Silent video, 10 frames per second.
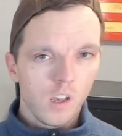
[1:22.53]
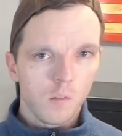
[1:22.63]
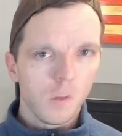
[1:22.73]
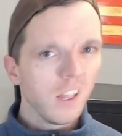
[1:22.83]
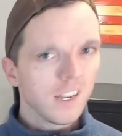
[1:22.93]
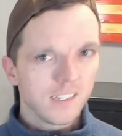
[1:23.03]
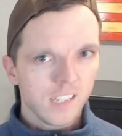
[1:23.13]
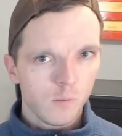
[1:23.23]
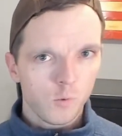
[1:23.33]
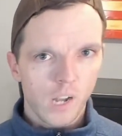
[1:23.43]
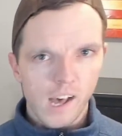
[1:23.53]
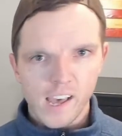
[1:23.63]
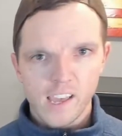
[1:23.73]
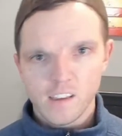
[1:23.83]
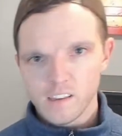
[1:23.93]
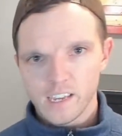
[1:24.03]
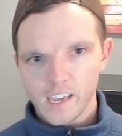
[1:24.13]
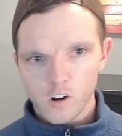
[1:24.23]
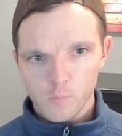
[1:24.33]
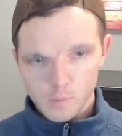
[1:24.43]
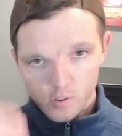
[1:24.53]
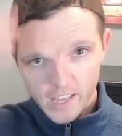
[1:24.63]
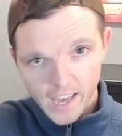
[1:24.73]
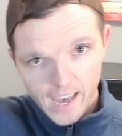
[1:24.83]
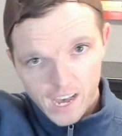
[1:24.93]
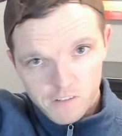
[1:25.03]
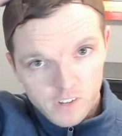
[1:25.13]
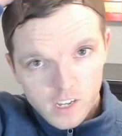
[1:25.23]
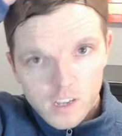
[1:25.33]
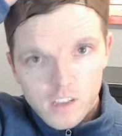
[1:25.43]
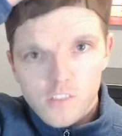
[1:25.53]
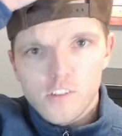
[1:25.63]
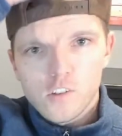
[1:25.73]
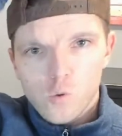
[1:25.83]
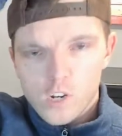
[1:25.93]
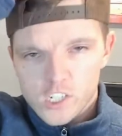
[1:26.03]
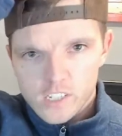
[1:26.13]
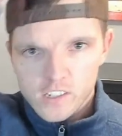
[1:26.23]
Um, but a lot of times when I encounter people that have this question,